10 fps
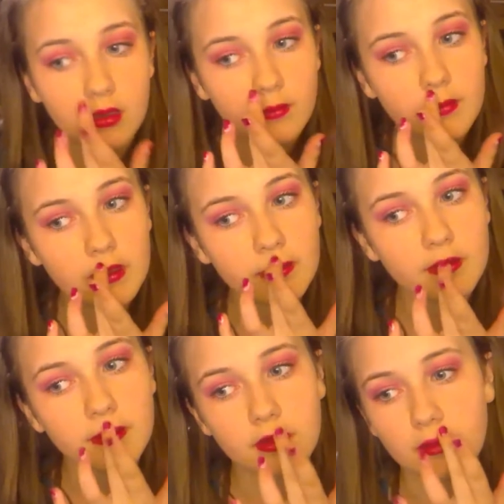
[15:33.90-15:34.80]
And
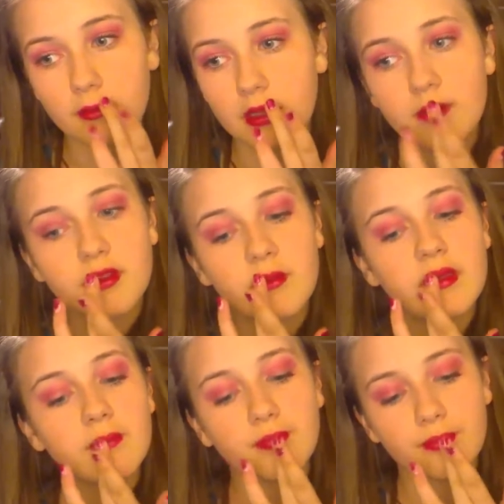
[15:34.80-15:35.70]
I'll just clean up my lips a
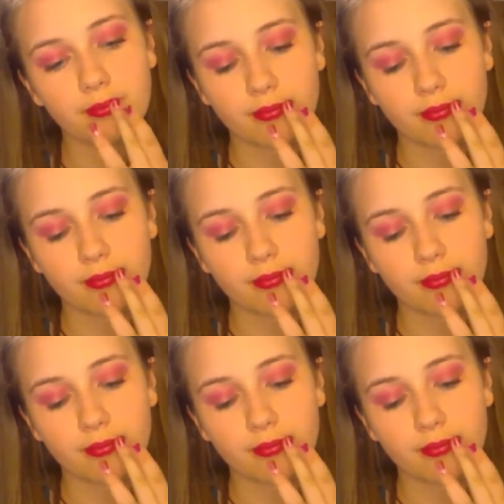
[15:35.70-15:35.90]
little bit.